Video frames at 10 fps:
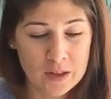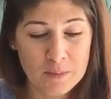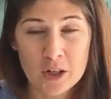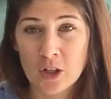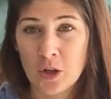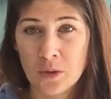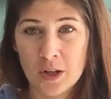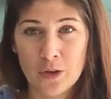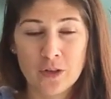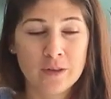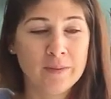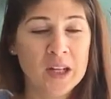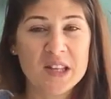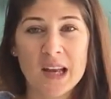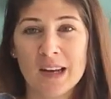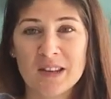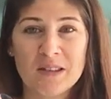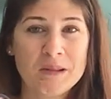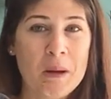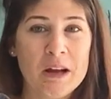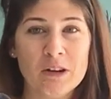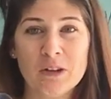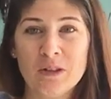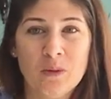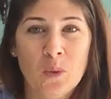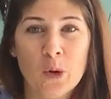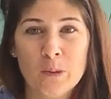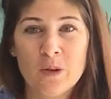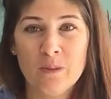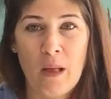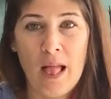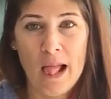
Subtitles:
especially critters, insects, spiders, worms.